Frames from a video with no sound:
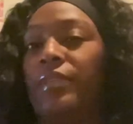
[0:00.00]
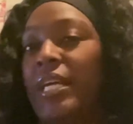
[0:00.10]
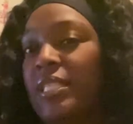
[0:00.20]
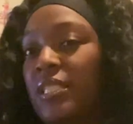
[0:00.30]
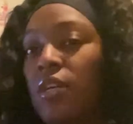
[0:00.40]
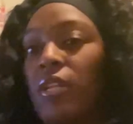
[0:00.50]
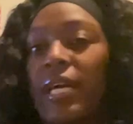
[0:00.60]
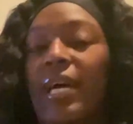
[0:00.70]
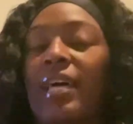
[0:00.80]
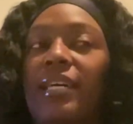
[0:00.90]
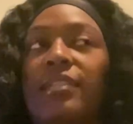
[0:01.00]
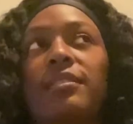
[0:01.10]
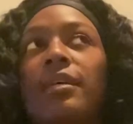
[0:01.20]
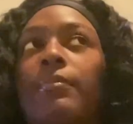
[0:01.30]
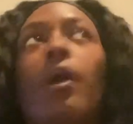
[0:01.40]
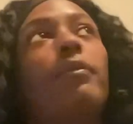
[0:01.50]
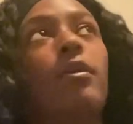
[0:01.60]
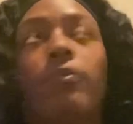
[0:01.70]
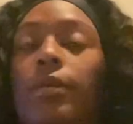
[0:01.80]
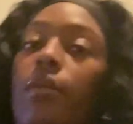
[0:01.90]
days ago like i had got this like probably
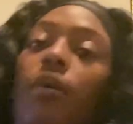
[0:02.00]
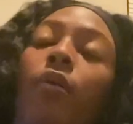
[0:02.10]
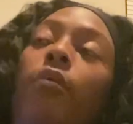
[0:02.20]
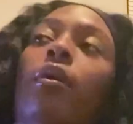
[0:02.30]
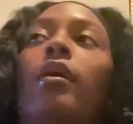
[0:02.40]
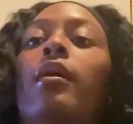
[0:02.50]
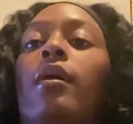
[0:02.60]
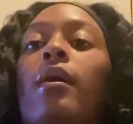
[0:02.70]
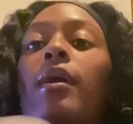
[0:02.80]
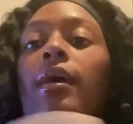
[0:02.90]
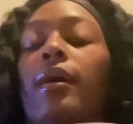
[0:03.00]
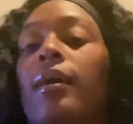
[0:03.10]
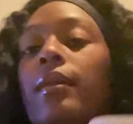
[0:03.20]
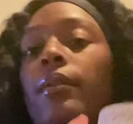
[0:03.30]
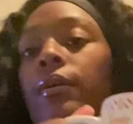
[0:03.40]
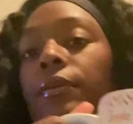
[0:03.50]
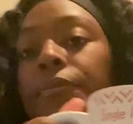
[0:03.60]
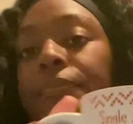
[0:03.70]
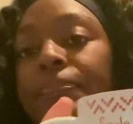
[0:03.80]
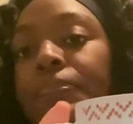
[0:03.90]
a week ago and
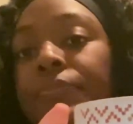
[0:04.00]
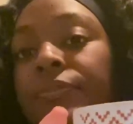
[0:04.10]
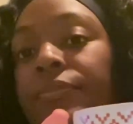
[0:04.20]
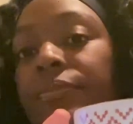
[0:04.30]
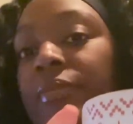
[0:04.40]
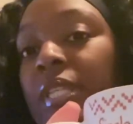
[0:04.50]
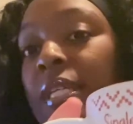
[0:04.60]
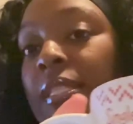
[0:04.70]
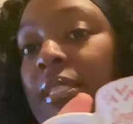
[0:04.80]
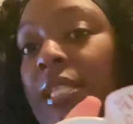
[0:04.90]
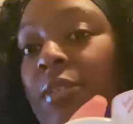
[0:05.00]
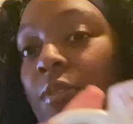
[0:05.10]
um single